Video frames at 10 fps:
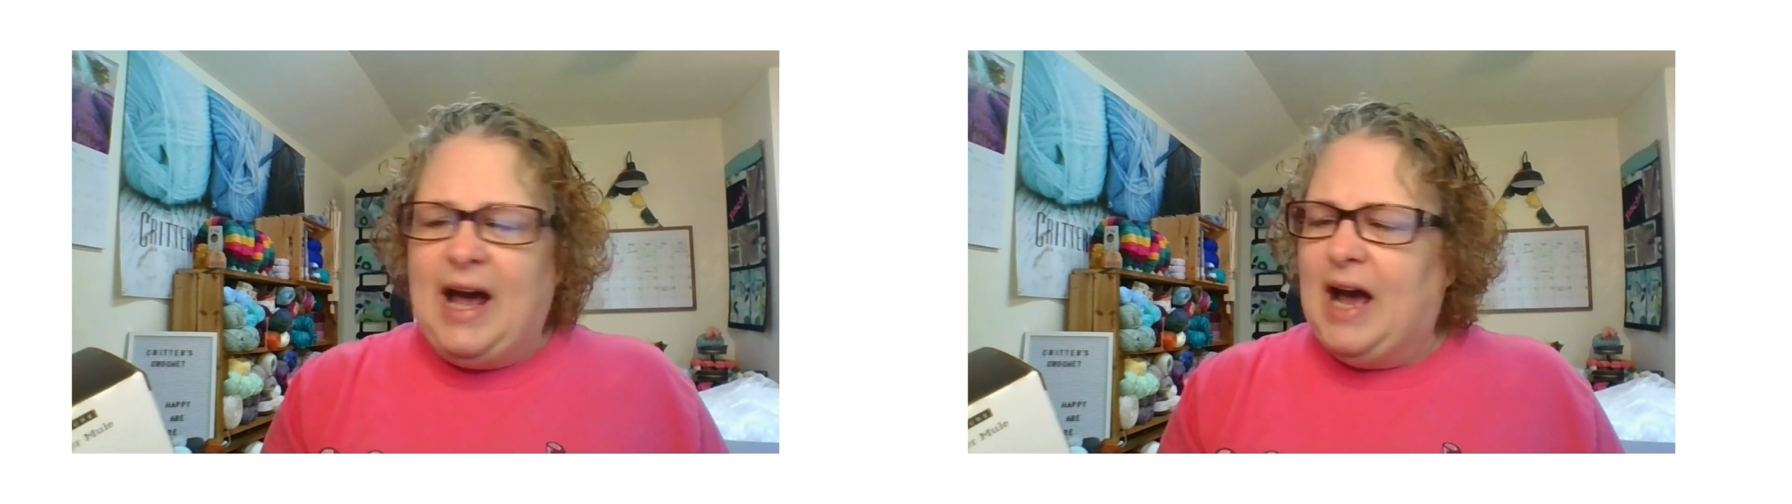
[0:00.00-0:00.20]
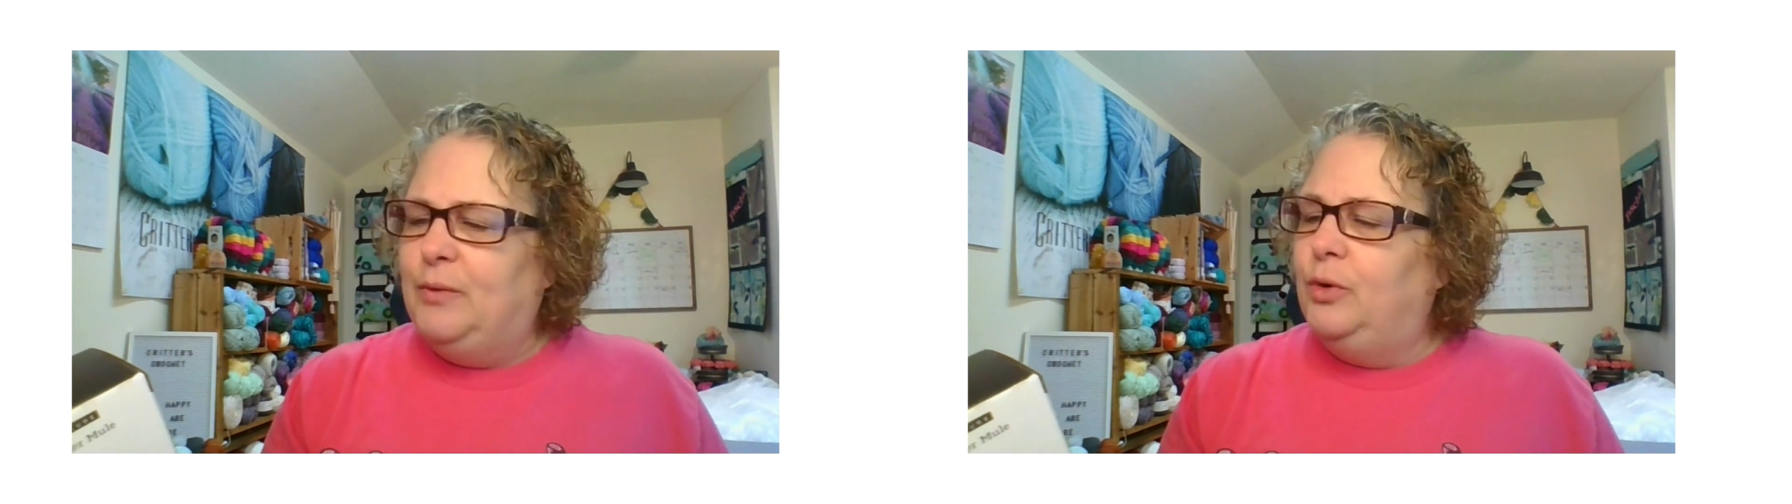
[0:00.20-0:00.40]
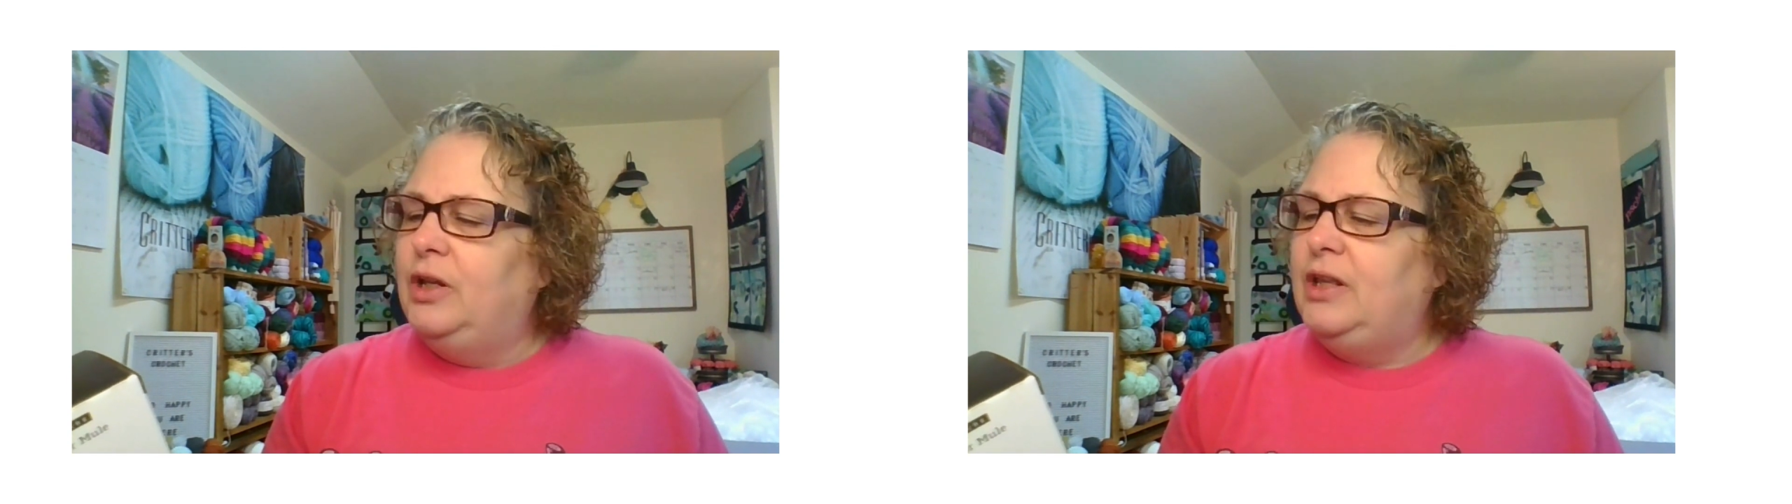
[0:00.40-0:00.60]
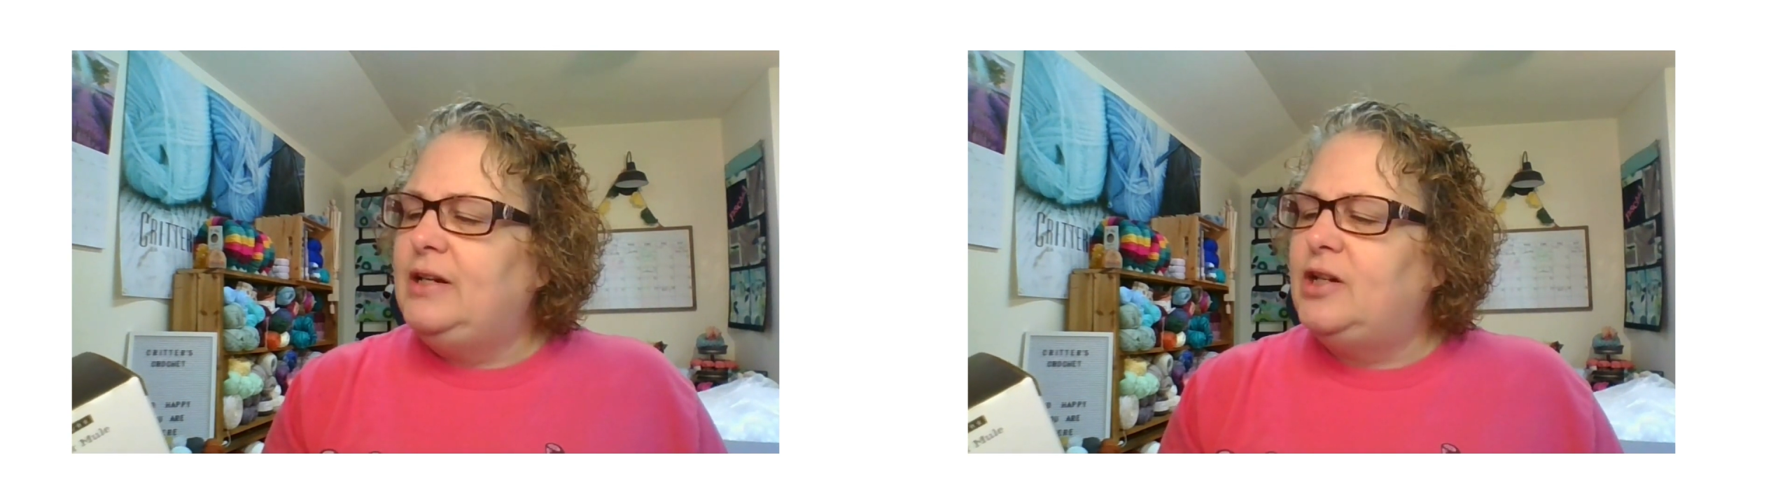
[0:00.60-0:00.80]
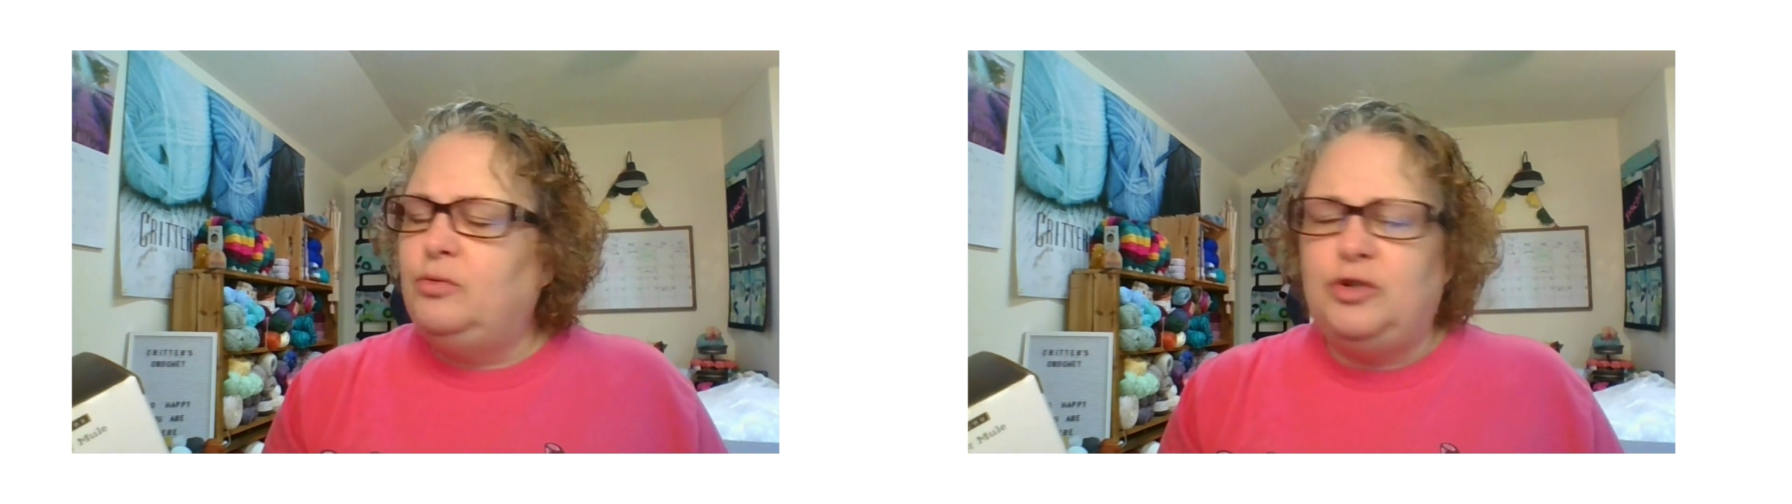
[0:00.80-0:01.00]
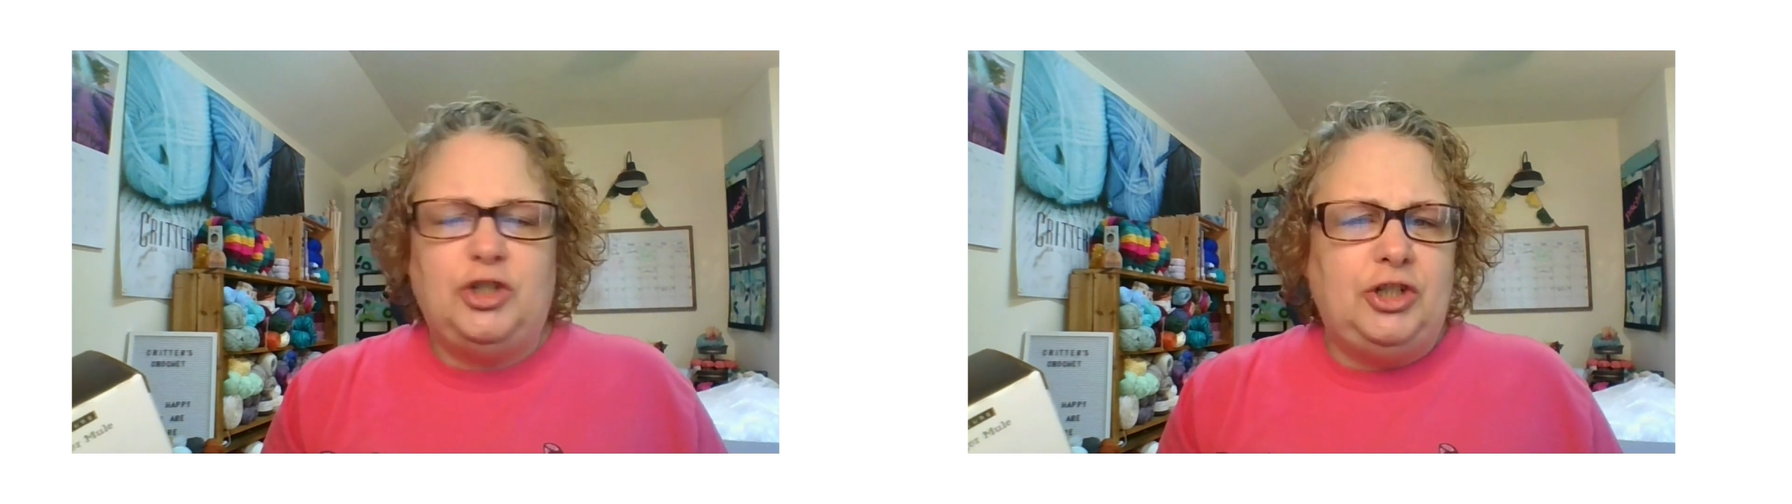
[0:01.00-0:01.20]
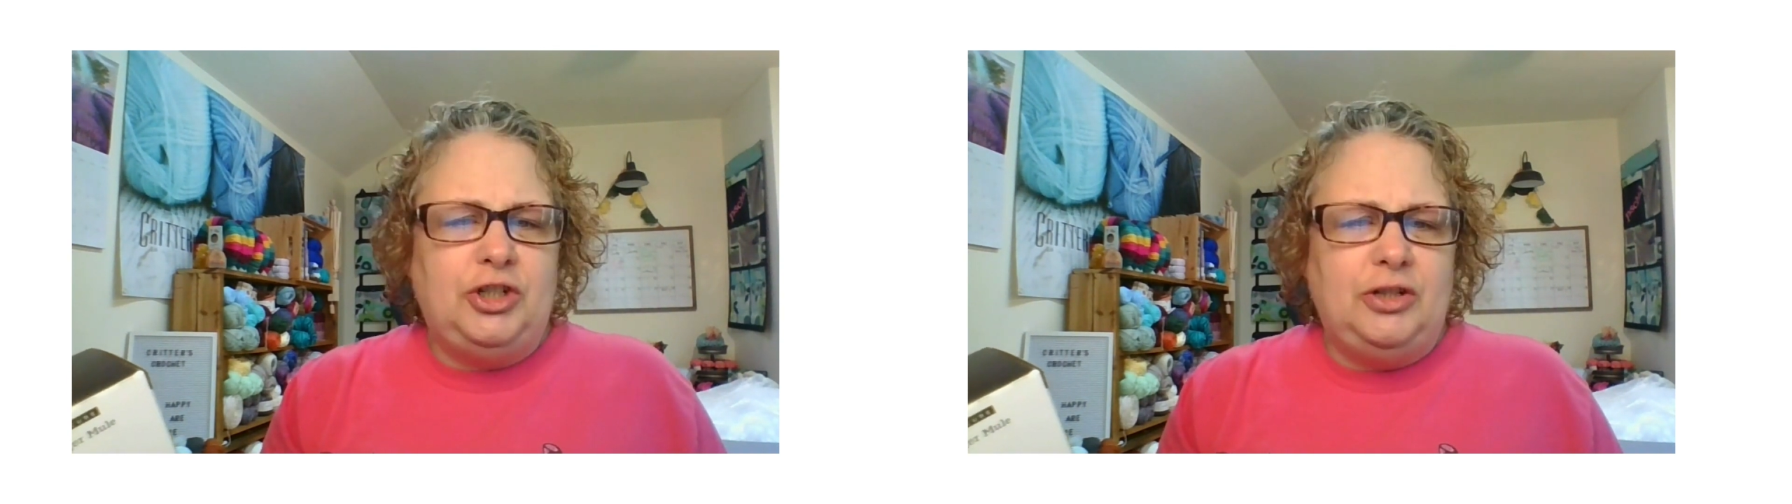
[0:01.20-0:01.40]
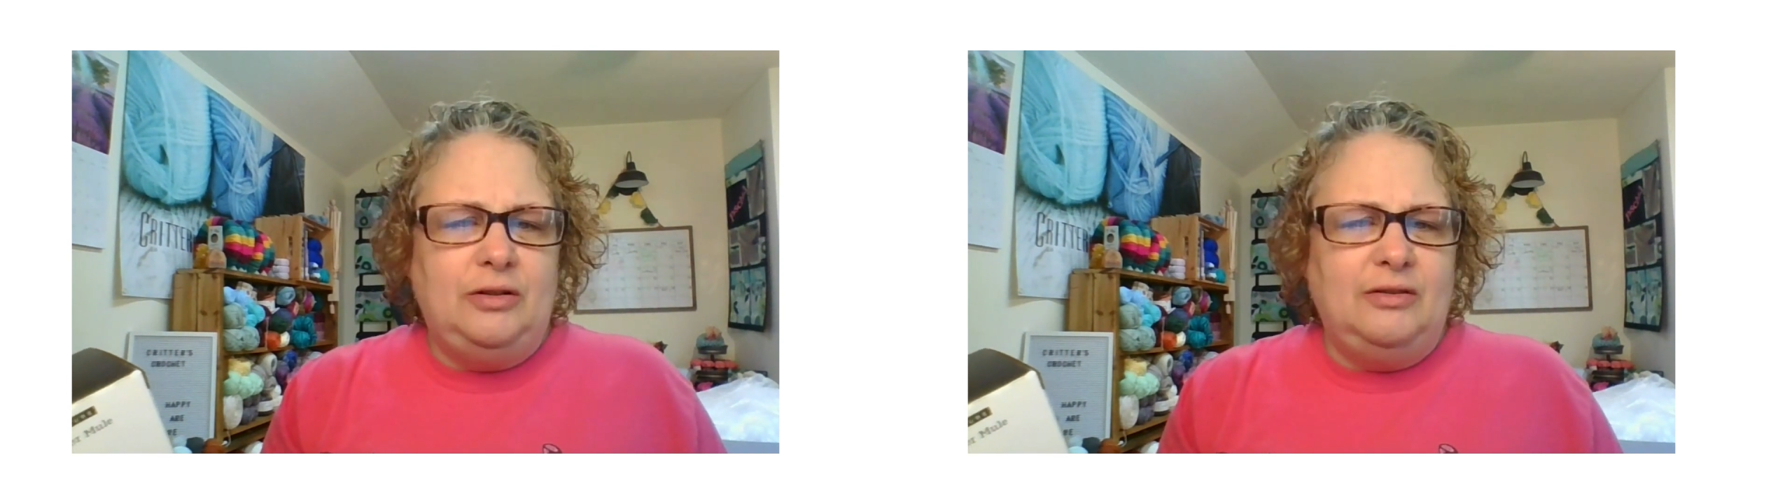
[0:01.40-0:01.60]
I really don't,
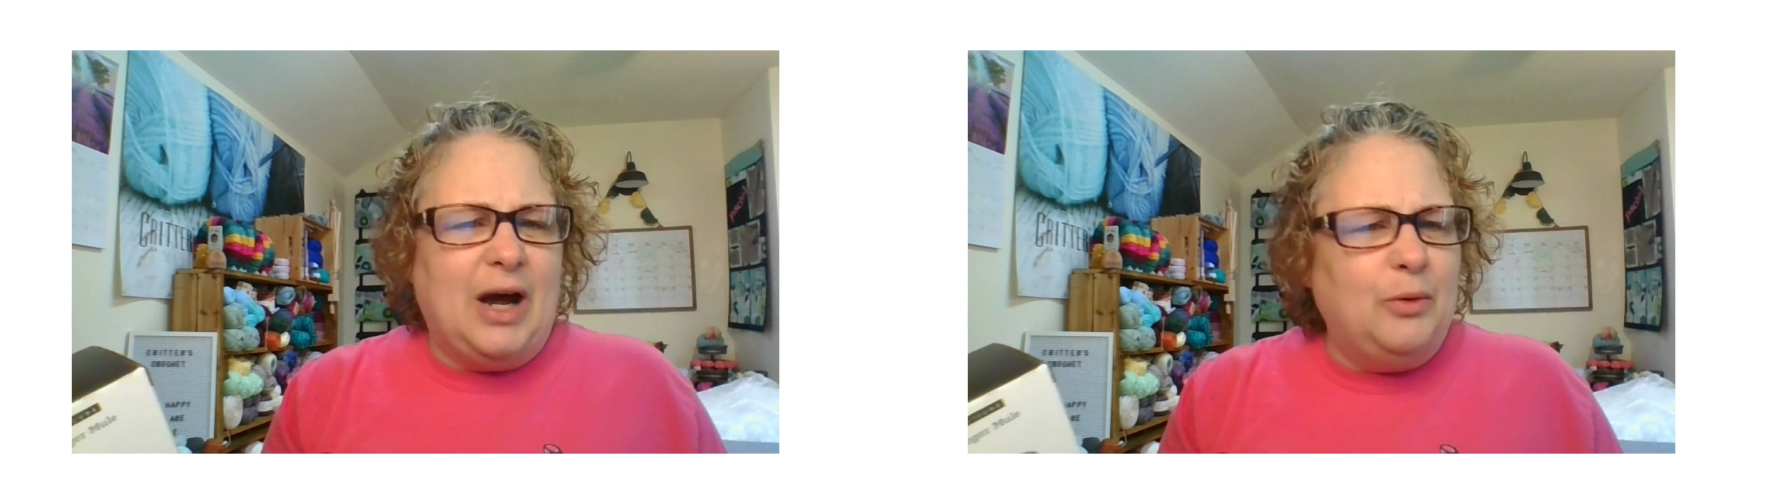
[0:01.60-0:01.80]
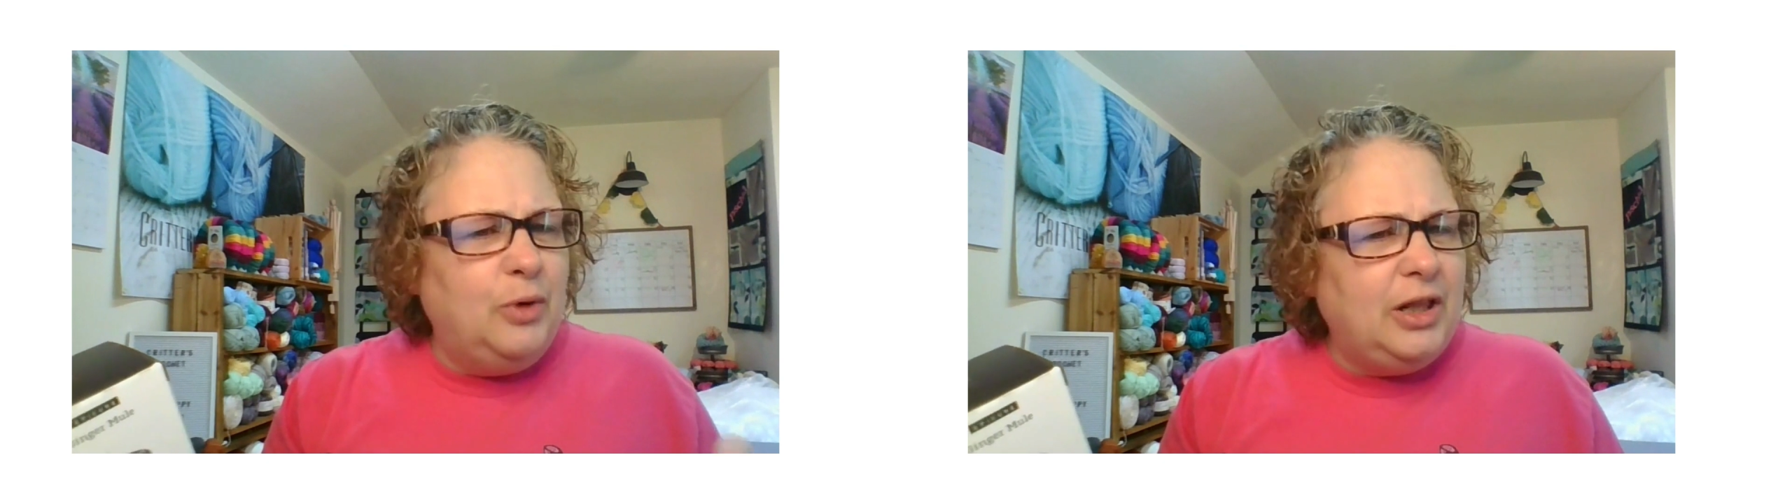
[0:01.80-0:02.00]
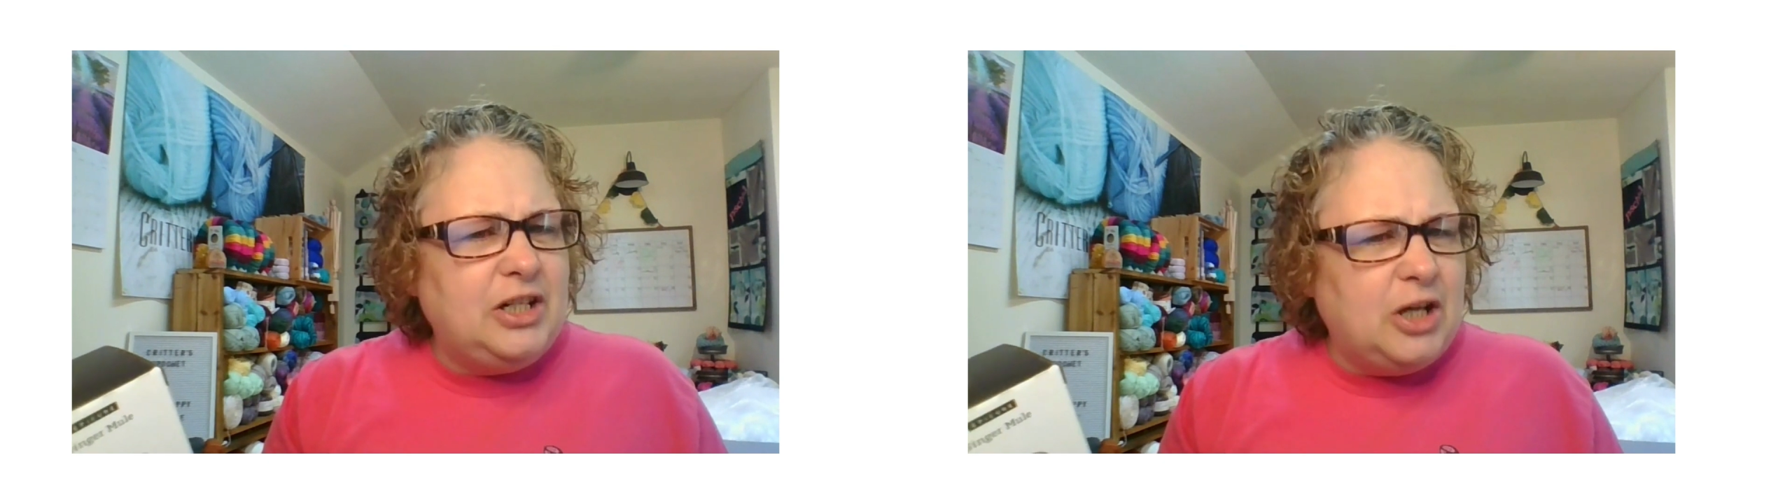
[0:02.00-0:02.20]
I really